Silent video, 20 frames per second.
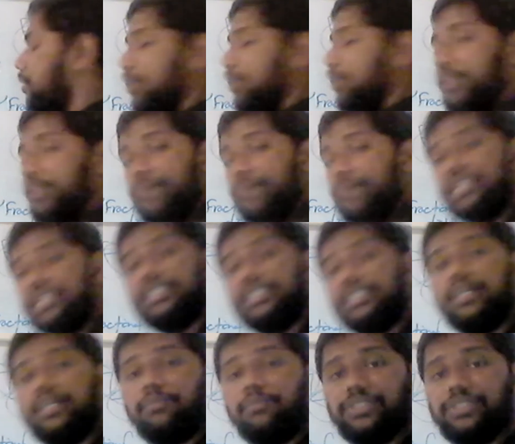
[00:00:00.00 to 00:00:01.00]
the
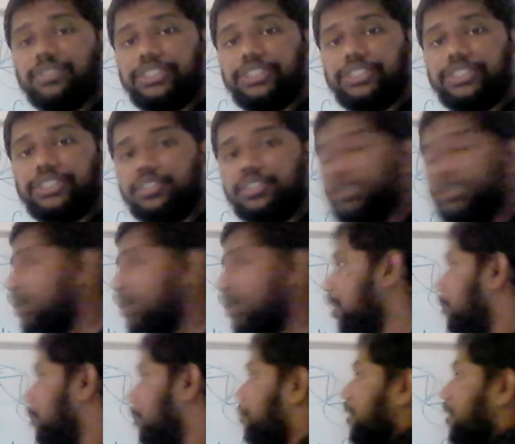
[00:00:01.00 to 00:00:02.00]
benzene composition.
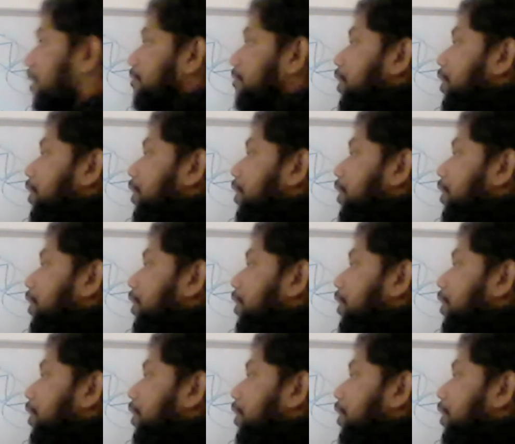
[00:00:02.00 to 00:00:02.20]
But